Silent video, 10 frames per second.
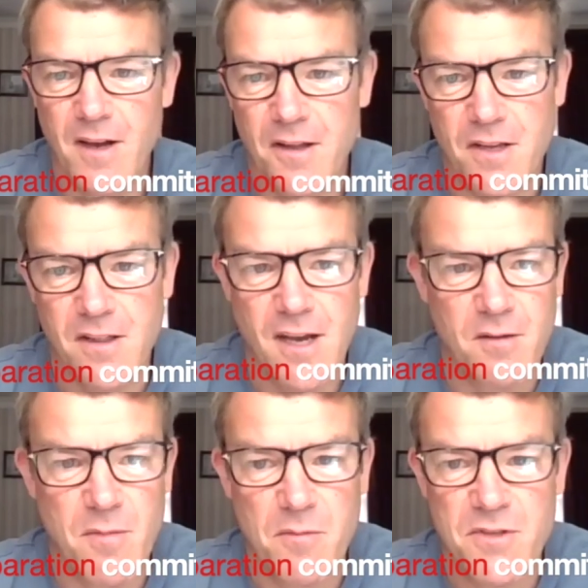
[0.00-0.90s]
I think that
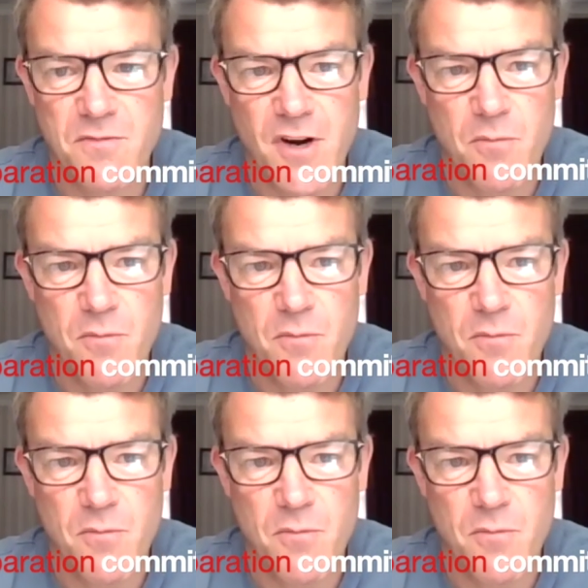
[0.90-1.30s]
commitment's very